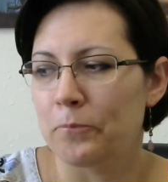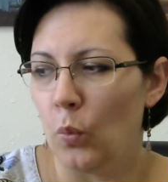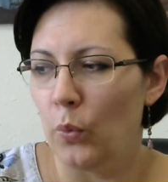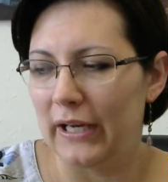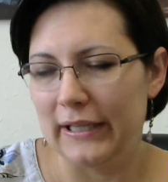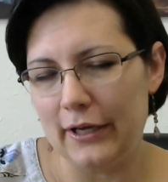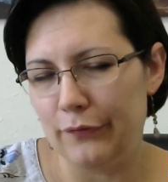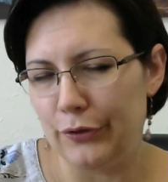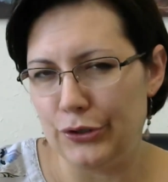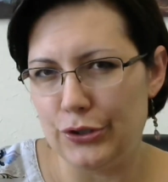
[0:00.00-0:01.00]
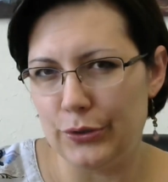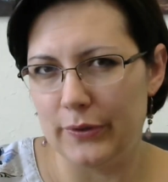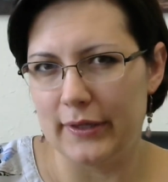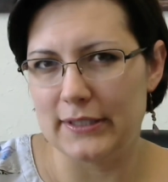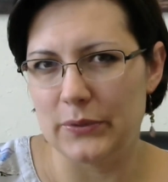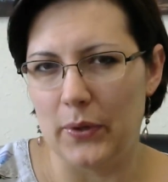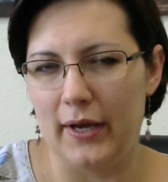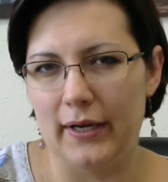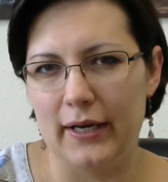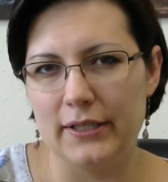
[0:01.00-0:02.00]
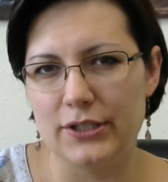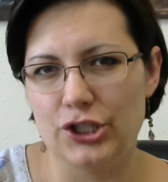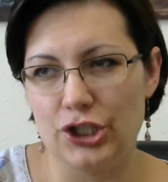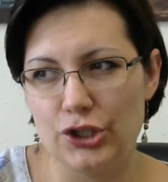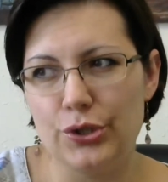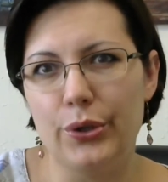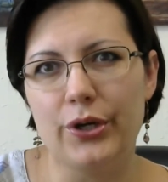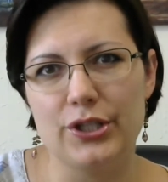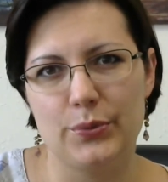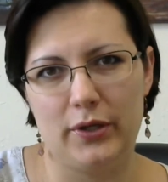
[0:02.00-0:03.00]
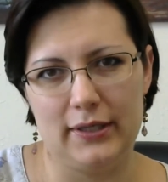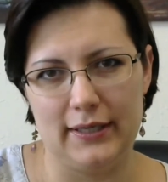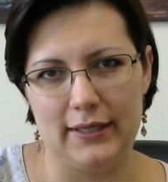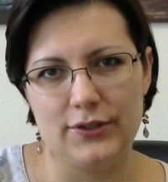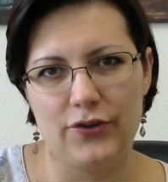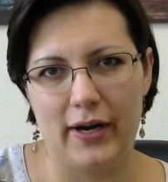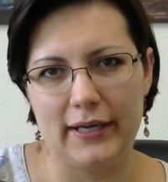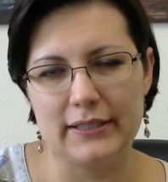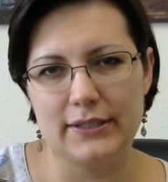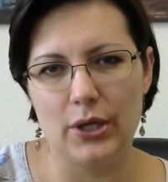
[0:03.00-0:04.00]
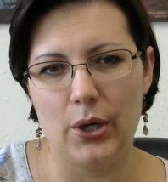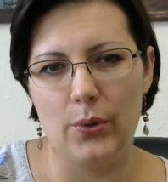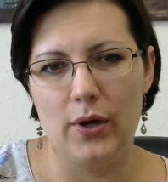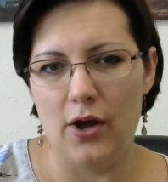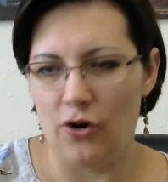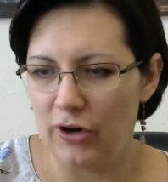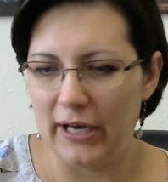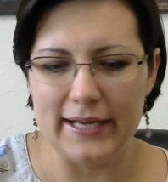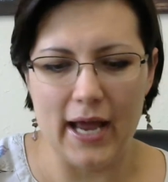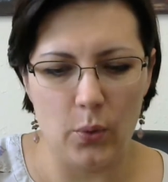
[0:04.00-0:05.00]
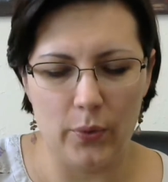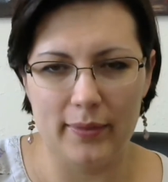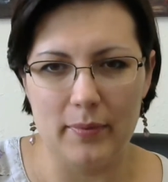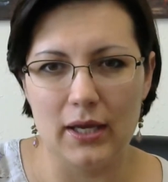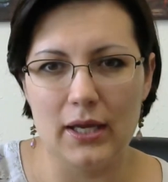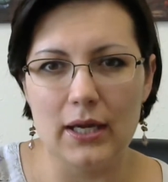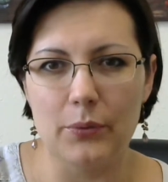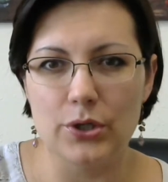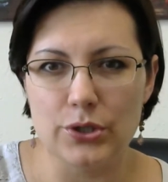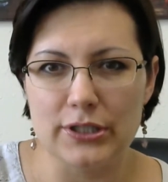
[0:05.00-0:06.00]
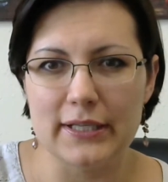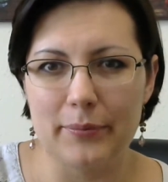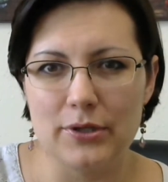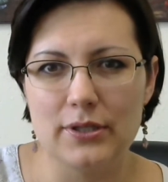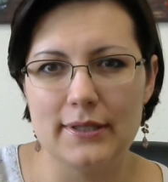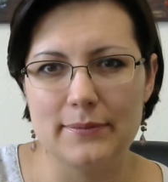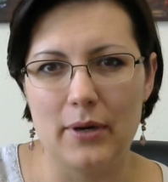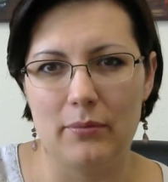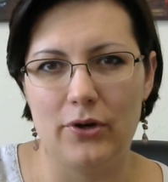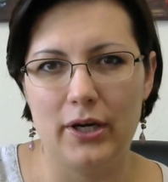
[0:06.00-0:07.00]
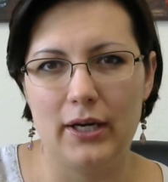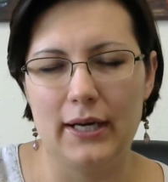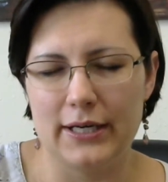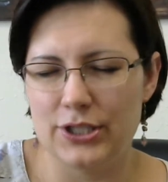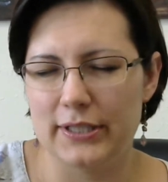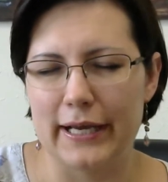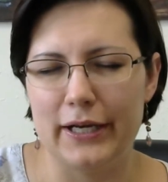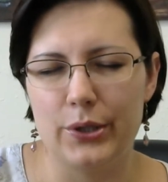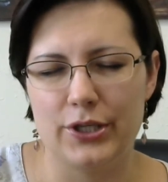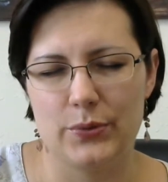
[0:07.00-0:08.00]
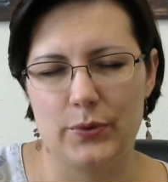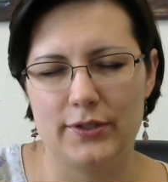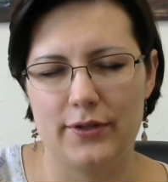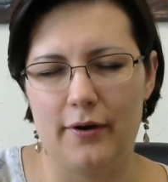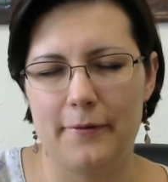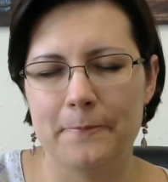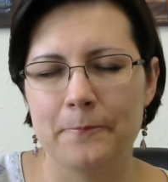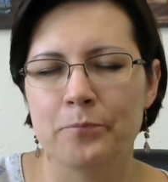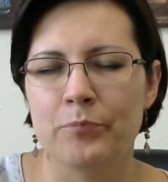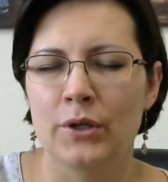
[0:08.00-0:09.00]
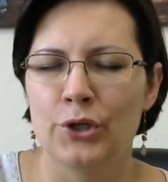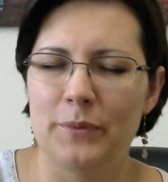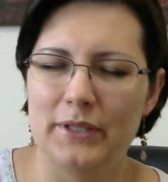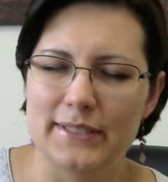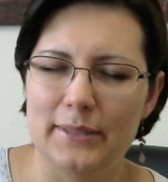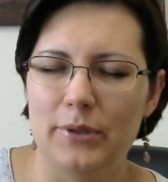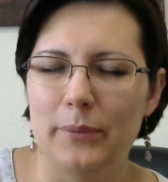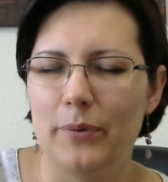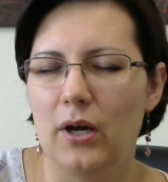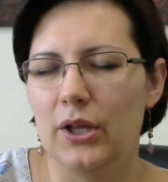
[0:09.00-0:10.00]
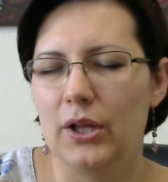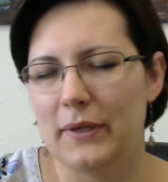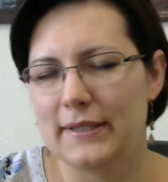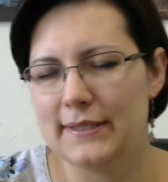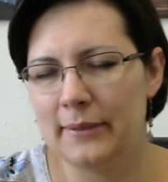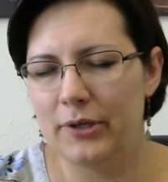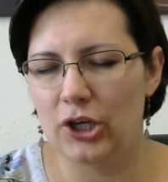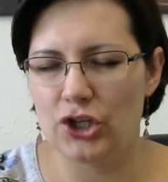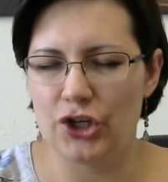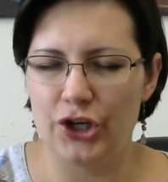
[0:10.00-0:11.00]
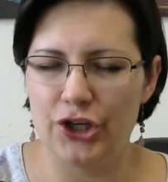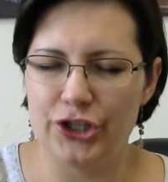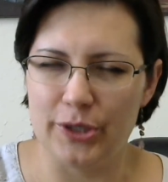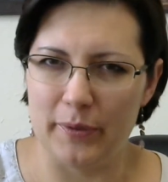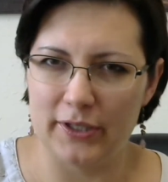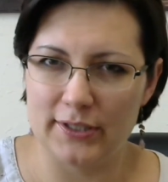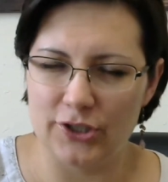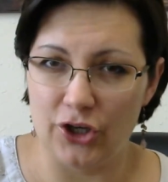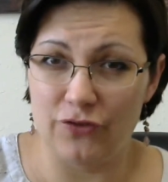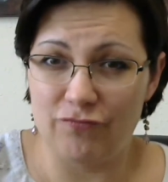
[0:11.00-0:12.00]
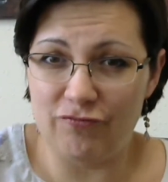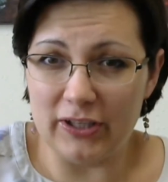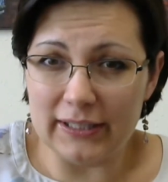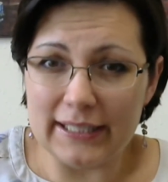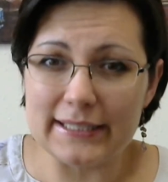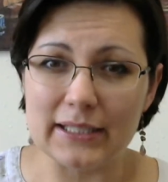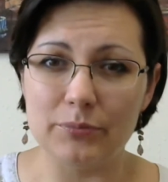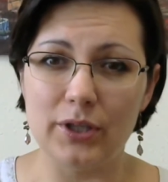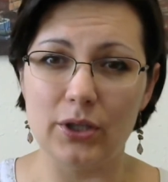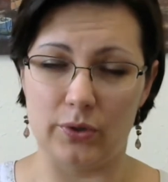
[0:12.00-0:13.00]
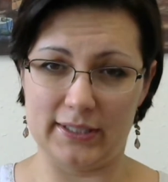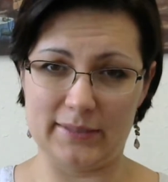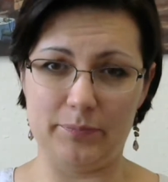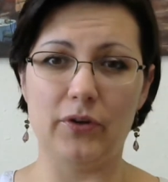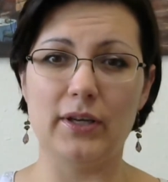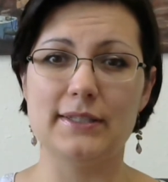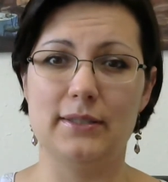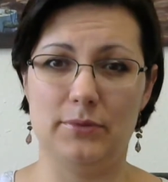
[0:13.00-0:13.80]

what I'd like for you to do with this one is just to notice what it is, right? So right now with me, I want you to step into this memory and just kind of notice what's there. You might see people, you might see pictures, you might start feeling something or experiencing